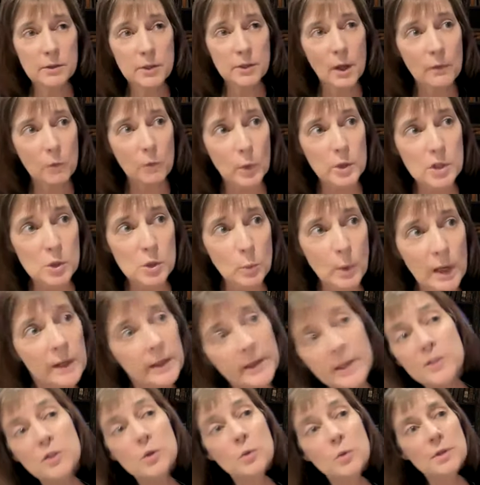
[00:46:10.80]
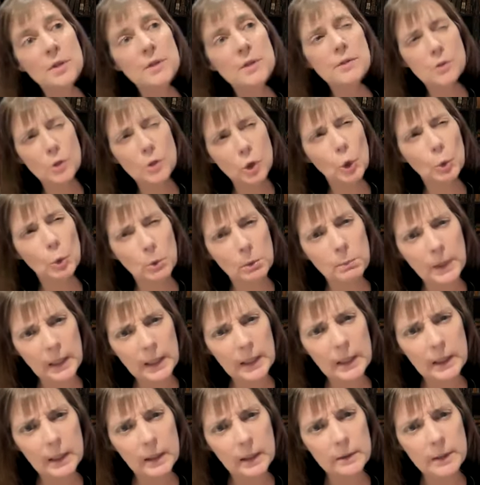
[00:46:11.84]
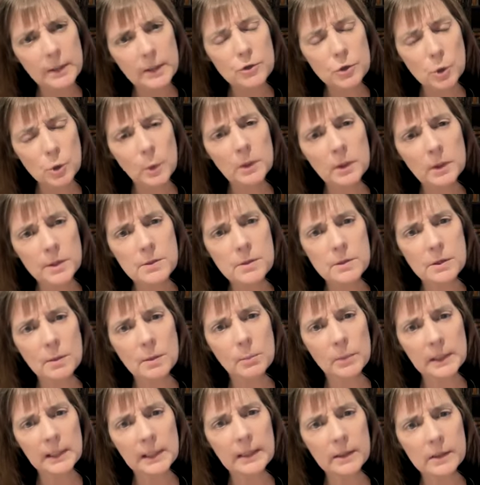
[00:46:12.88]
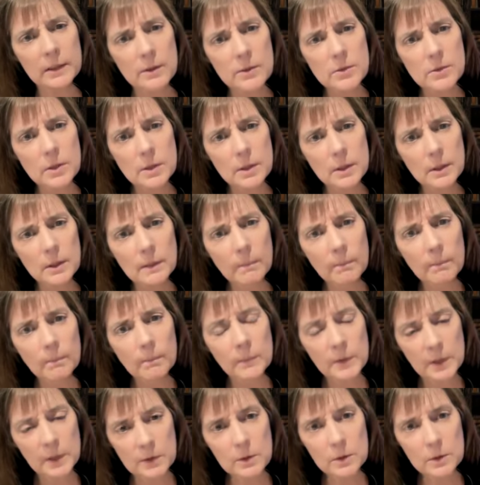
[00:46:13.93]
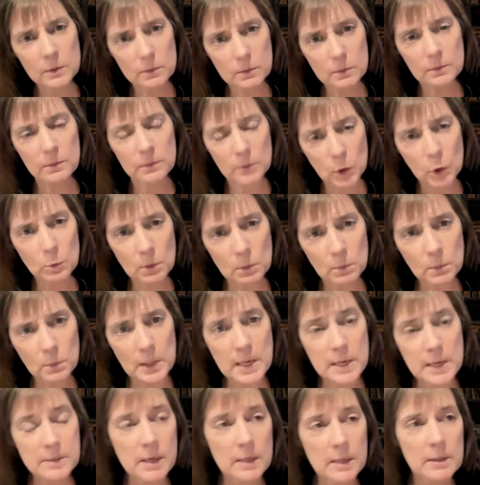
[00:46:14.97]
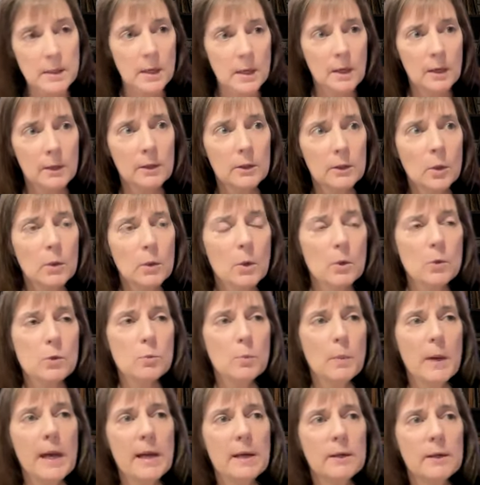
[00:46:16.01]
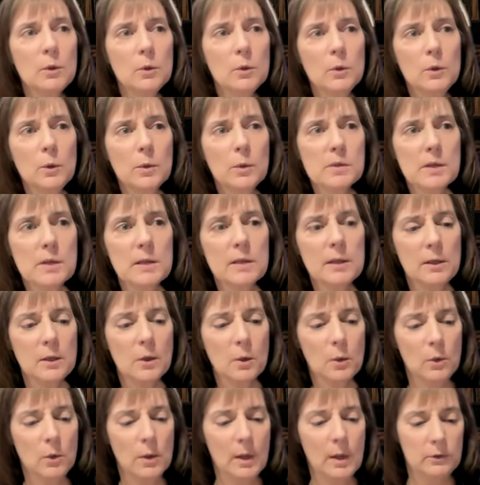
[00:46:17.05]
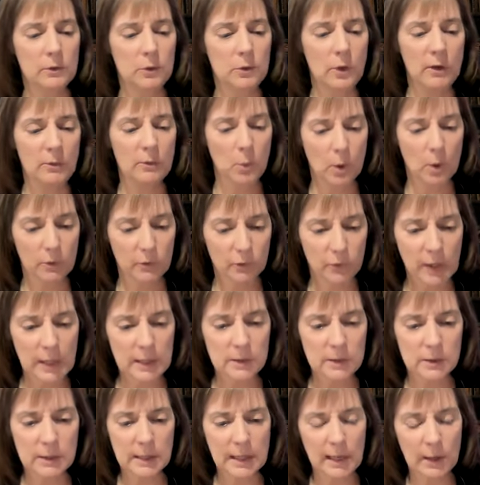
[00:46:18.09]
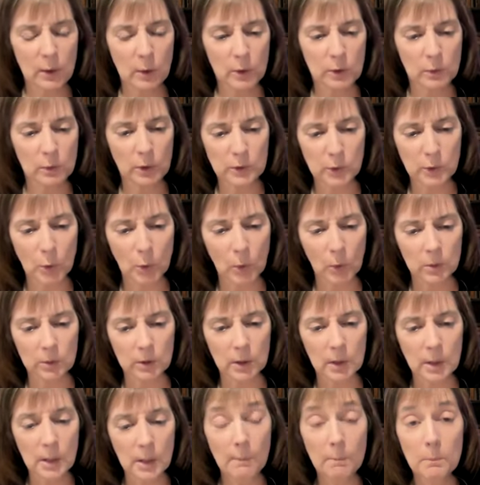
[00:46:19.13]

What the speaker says: still once in a while it hits you. This is a human being that's doing this to somebody else. These are human beings. And, it goes back, you had said, do you have more friends now? And as you're older,